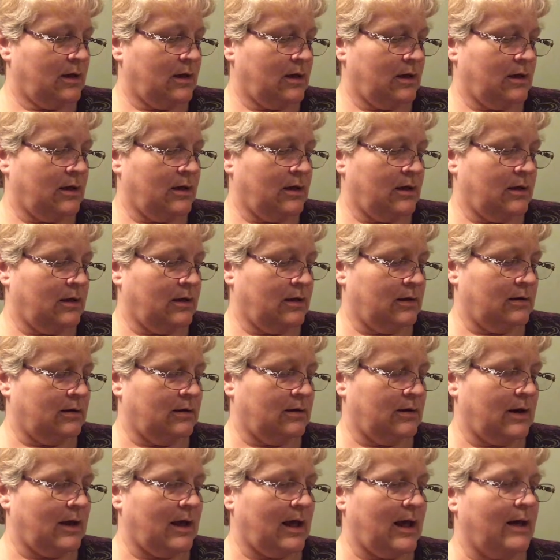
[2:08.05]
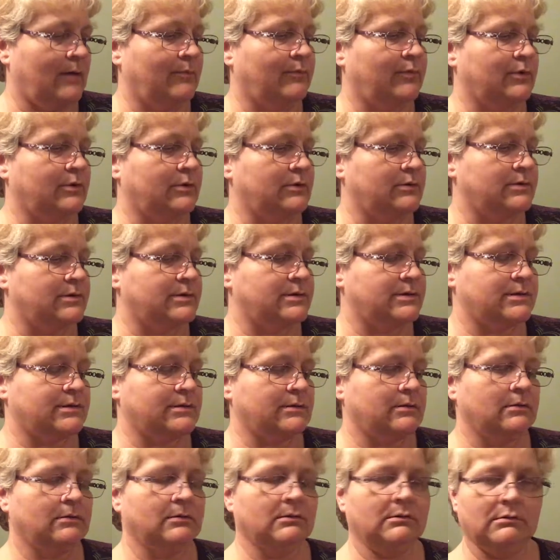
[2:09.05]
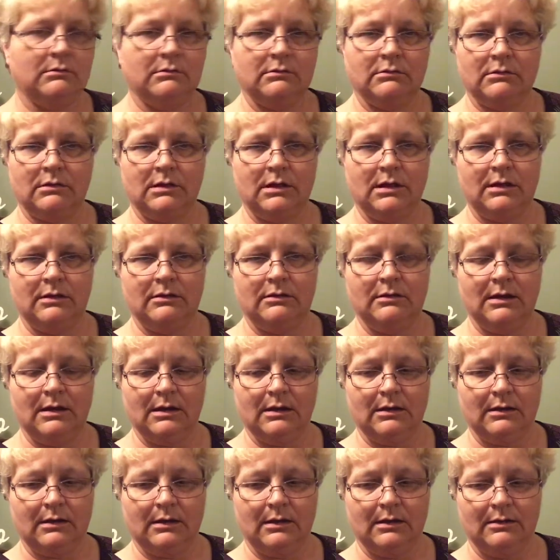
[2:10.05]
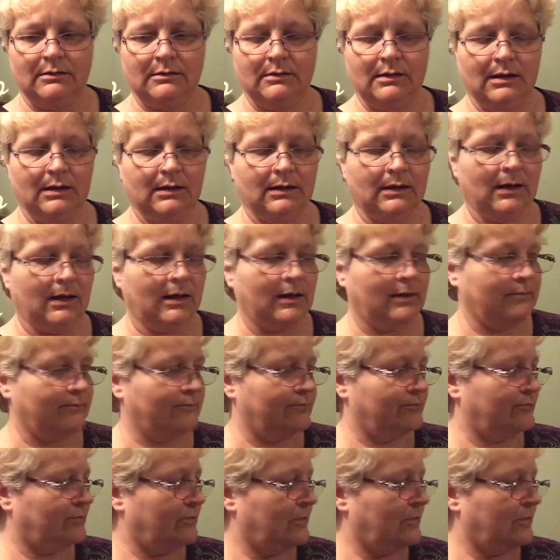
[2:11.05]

and apples in that, in that game.